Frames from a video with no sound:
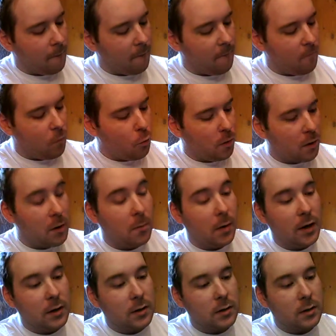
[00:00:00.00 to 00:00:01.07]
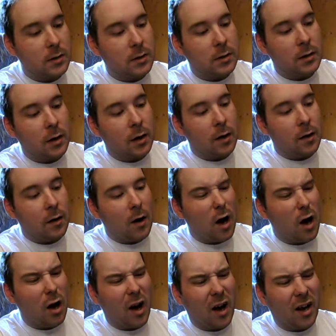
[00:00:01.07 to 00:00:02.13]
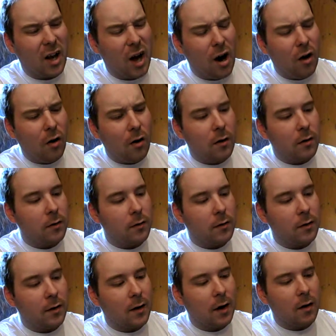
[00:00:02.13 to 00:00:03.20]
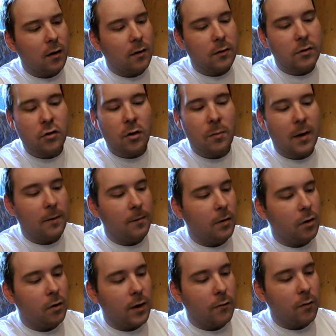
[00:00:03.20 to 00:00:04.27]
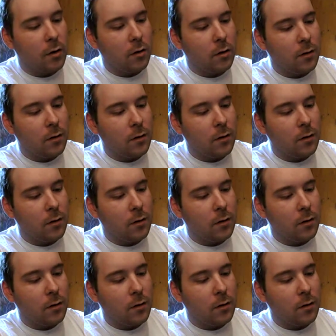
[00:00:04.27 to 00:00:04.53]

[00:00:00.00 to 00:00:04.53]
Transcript: Faulkner Blitz, uh, Gull, Gull, sorry mate if I got that wrong,